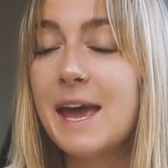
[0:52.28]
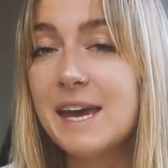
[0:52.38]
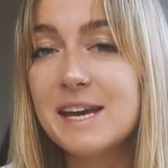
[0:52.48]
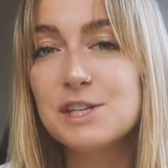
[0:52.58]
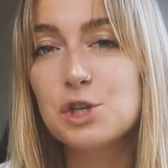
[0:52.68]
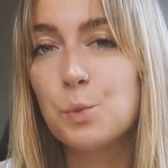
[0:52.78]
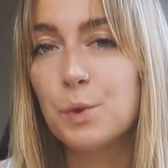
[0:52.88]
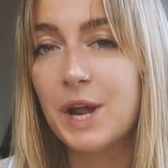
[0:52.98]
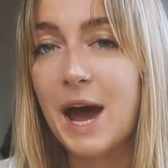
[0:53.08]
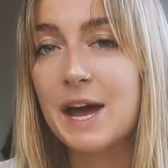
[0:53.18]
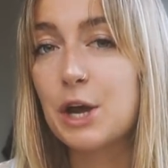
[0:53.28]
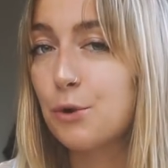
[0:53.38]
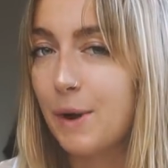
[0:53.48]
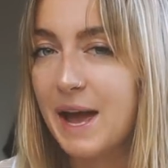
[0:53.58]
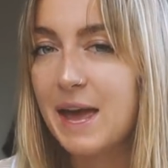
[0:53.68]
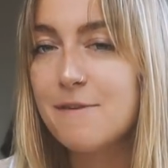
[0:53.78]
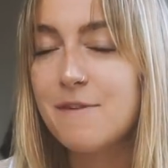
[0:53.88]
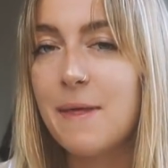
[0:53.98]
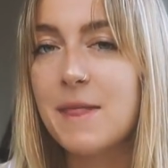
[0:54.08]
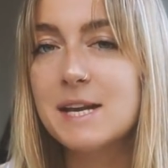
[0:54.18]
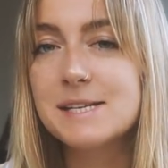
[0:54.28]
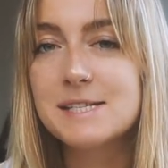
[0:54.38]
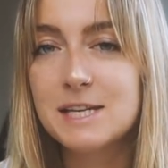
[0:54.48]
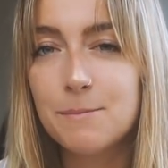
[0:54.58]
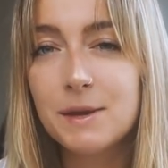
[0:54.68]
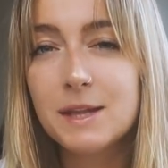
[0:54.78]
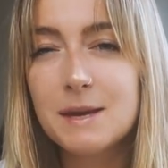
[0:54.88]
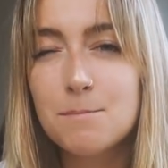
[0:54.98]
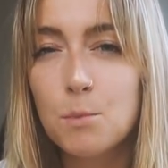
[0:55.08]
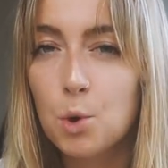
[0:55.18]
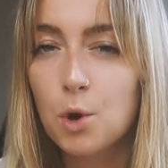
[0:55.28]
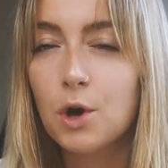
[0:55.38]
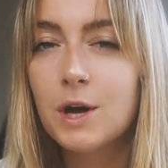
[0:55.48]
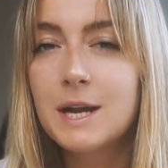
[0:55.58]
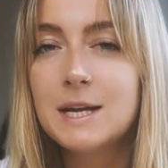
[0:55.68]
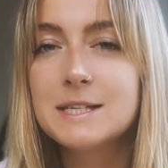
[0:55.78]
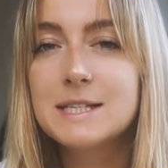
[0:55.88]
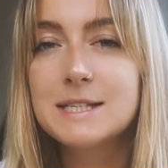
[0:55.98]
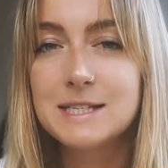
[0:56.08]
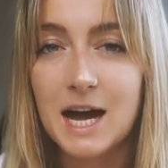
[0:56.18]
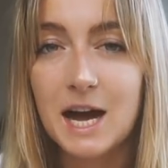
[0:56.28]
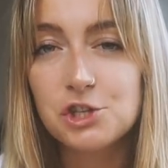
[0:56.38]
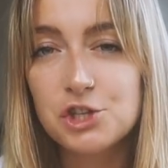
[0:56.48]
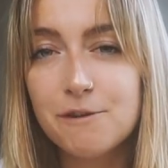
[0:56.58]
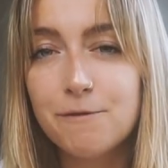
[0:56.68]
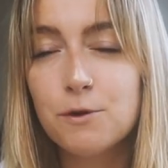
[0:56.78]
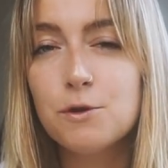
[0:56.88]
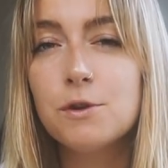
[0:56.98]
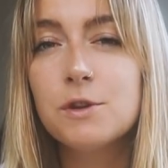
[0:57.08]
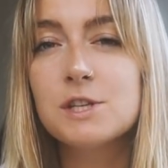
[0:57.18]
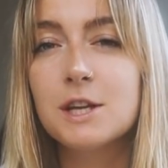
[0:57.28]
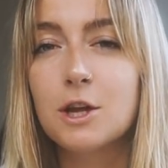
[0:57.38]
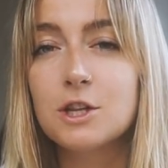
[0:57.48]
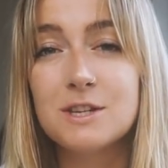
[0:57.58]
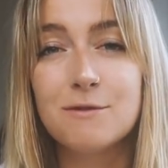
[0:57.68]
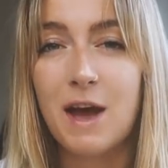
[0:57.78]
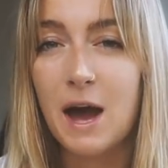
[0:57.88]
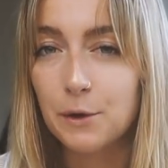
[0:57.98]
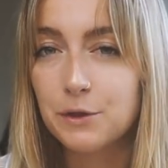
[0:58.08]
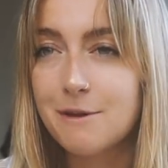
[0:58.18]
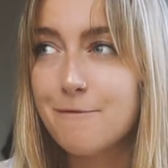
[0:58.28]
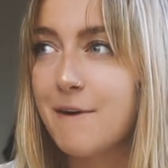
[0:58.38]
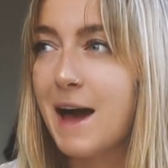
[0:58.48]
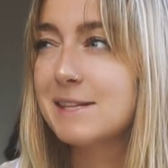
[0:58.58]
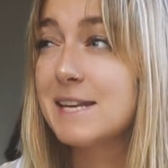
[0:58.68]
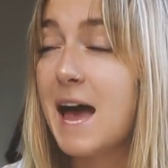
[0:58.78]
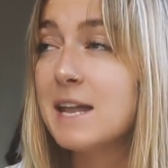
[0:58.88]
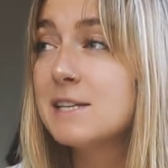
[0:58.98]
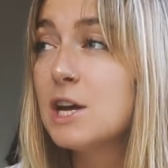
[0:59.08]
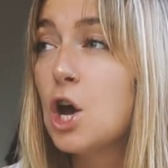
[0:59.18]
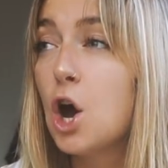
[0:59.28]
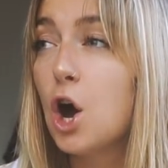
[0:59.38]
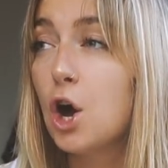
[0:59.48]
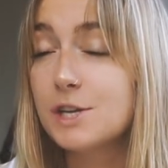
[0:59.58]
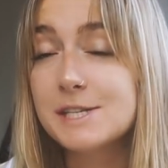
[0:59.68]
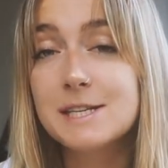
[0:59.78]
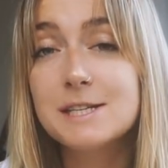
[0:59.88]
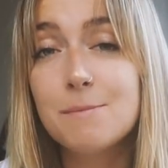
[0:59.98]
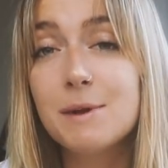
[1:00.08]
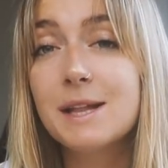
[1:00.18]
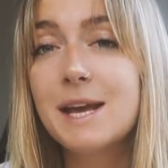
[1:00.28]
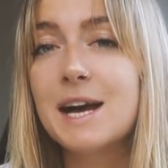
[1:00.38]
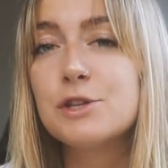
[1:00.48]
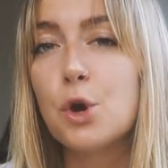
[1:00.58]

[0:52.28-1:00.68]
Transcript: eat what I crave, and that is typically more starchy foods, lots of healthy fats, and honestly, typically I